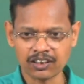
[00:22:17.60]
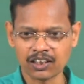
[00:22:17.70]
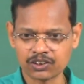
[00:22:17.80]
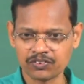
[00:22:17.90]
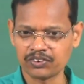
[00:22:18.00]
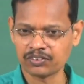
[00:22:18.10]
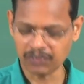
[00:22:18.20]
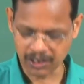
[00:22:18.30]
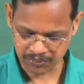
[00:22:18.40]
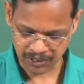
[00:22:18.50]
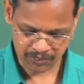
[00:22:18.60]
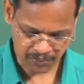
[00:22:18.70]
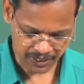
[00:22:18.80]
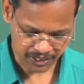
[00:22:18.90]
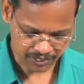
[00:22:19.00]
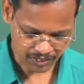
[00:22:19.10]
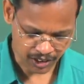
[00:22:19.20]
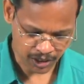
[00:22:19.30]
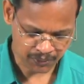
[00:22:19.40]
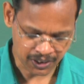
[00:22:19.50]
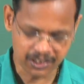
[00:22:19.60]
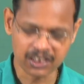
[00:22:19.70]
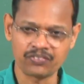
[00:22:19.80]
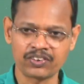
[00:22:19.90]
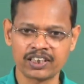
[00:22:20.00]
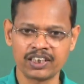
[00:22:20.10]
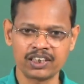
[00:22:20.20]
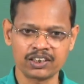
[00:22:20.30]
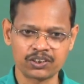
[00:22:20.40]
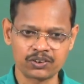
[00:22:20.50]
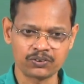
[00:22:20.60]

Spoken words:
also bioinformatics contributed significantly